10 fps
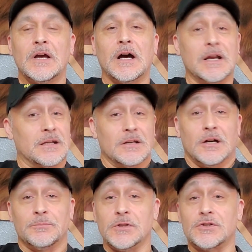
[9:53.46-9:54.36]
I can
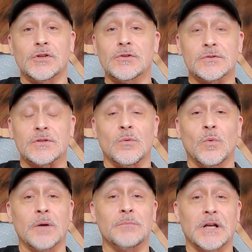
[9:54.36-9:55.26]
help you choose
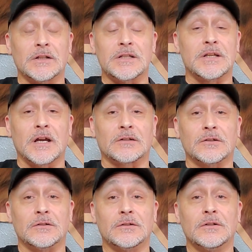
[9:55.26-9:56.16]
what metal
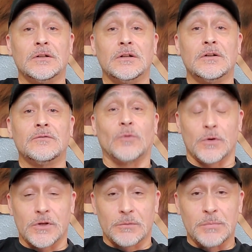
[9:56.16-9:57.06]
detector
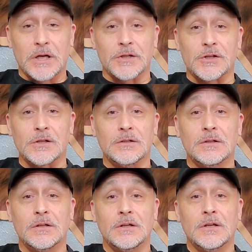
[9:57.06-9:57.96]
for your budget
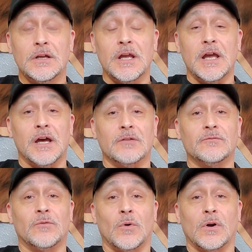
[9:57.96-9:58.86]

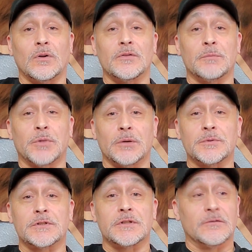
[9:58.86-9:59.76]
and for the
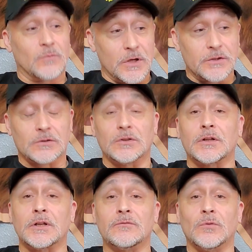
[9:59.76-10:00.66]
purpose of what you're
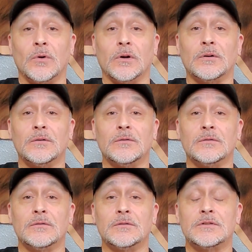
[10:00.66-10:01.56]
looking for
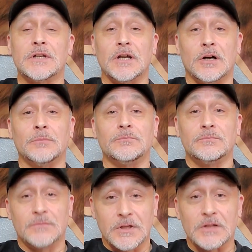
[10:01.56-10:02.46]
to help
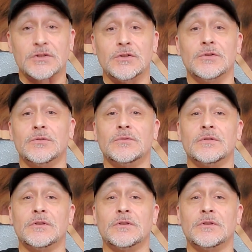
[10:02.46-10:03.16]
get you